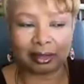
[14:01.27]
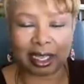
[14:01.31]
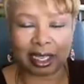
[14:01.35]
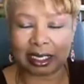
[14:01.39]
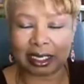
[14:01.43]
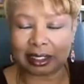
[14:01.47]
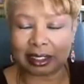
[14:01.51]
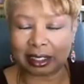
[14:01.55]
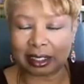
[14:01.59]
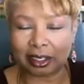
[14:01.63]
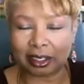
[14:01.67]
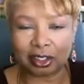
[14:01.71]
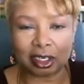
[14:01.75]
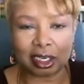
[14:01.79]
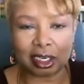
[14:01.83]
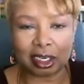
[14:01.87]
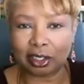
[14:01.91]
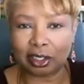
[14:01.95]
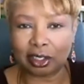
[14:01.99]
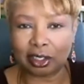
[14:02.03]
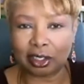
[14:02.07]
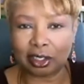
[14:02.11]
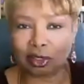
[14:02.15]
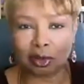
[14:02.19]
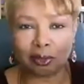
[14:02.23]
session, it
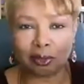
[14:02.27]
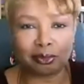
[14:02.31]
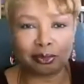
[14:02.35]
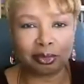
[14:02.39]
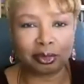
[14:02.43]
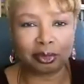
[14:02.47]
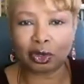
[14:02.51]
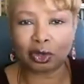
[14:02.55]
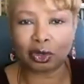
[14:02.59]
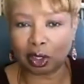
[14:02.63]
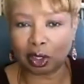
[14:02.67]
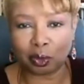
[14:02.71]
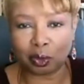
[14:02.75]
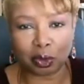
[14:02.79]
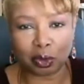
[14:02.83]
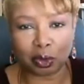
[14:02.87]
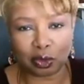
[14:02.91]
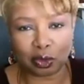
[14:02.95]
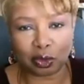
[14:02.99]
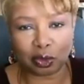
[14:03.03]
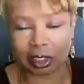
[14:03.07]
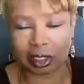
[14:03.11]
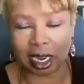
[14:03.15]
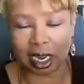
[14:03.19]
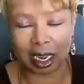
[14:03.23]
is
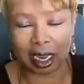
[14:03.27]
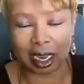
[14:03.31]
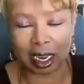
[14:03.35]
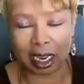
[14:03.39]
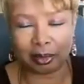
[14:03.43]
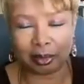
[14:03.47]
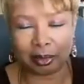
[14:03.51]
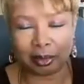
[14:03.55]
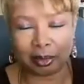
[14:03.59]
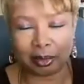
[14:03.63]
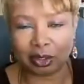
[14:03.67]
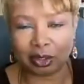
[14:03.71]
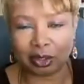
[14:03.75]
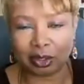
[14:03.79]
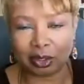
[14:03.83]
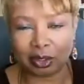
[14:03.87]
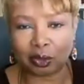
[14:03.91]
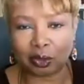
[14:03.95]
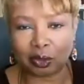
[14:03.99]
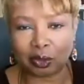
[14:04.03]
certainly worth your time.